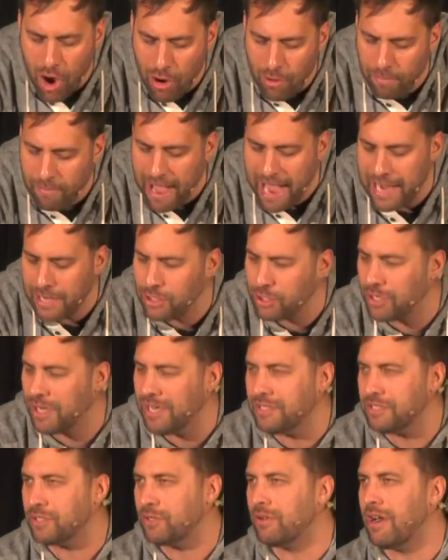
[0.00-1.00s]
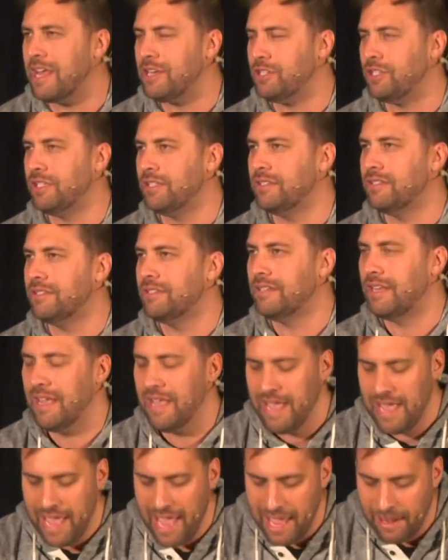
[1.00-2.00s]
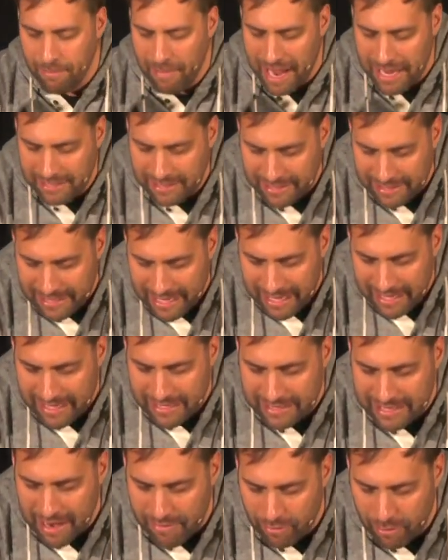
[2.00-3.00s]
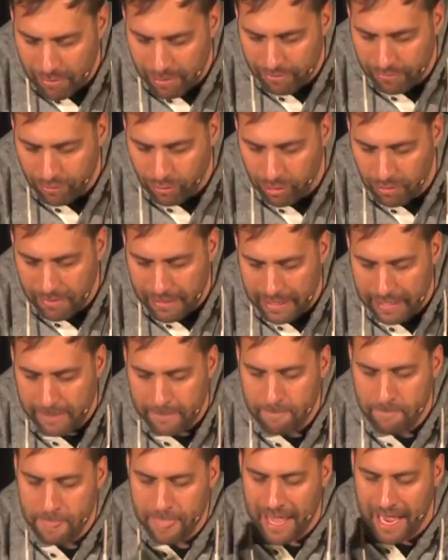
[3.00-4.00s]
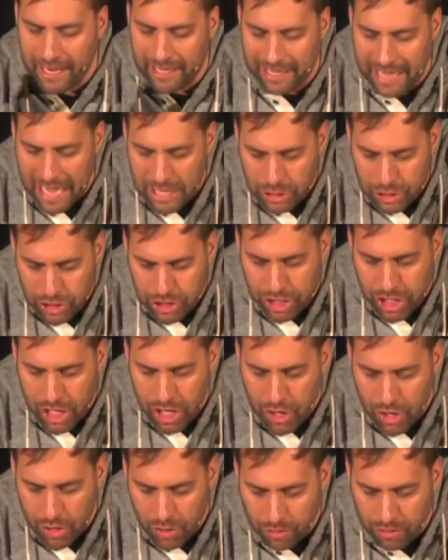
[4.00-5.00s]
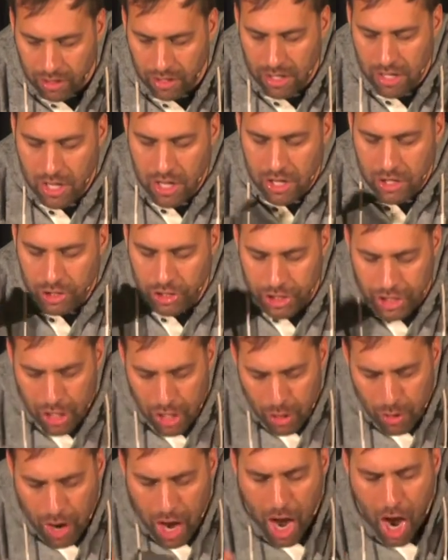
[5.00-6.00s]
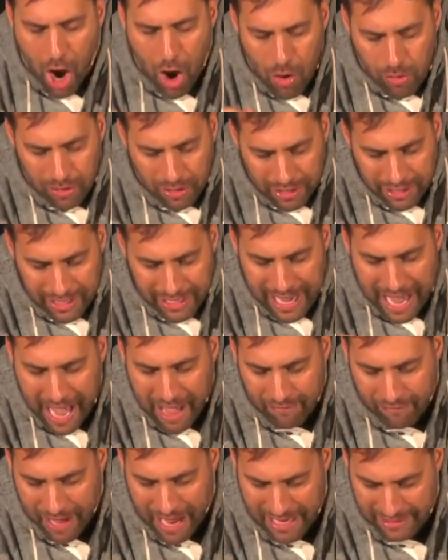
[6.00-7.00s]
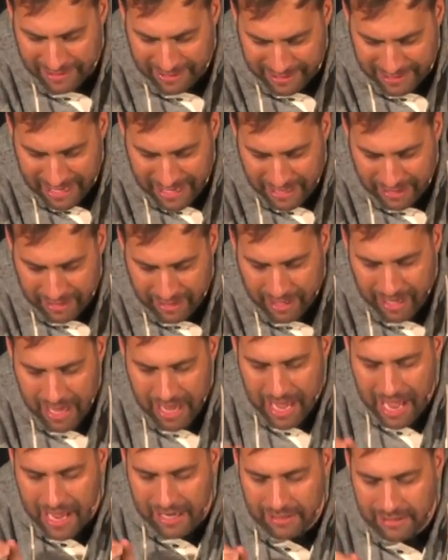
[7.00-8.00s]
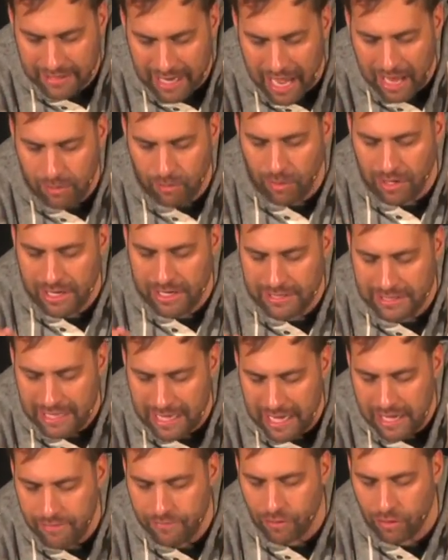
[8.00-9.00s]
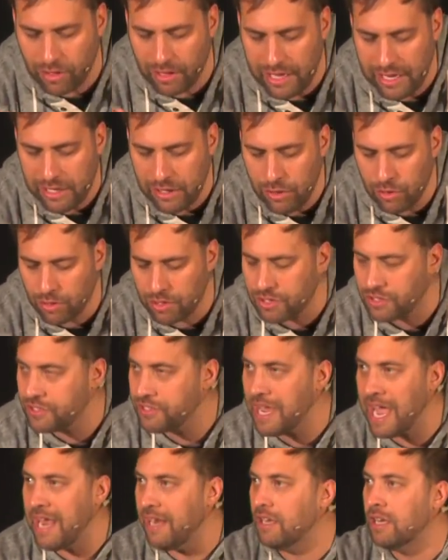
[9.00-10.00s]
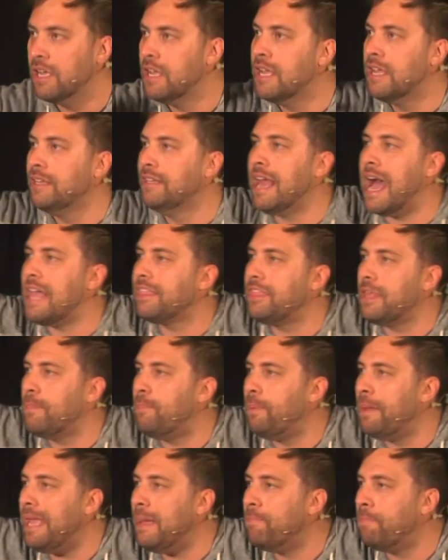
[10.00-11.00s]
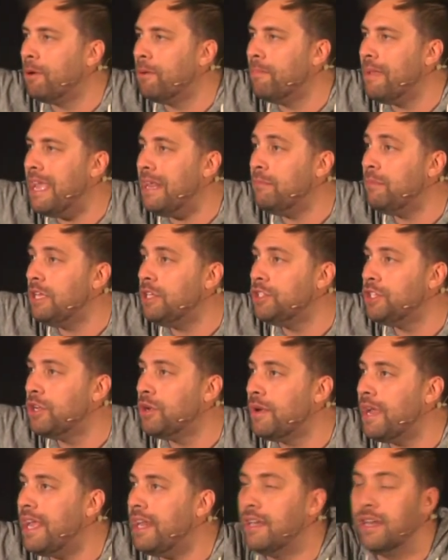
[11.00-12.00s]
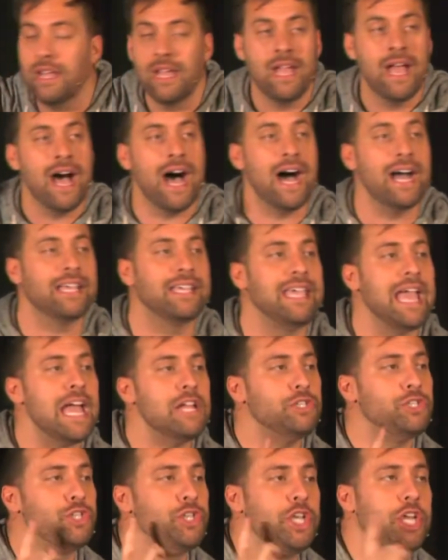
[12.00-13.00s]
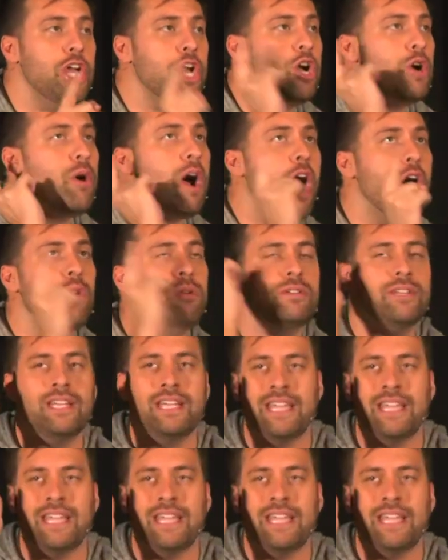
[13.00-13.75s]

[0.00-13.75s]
my transgressions and my sin is ever before me. Against you, you only have I sinned and done what is evil in your sight. Not the people made me do it. Against you only